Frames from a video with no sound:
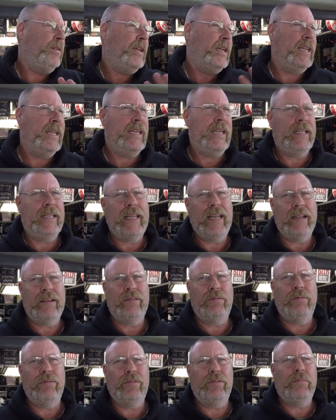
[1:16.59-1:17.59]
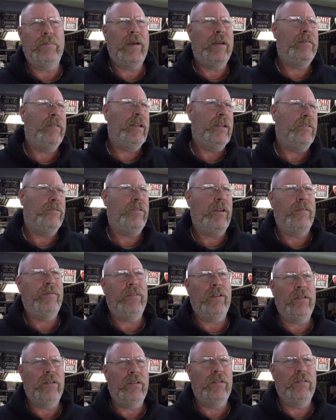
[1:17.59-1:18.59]
going to get down towards the Murray and travel
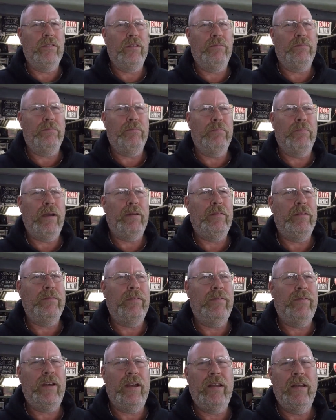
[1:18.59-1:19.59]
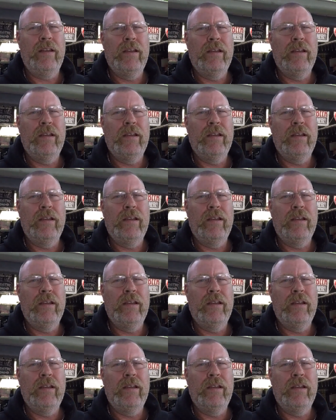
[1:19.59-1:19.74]
along the Murray River